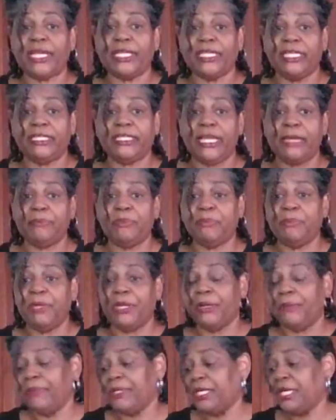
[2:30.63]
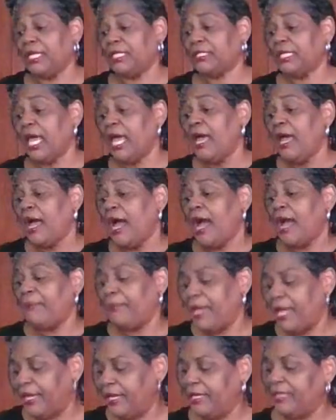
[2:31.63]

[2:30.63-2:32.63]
can get that prepared because I'm,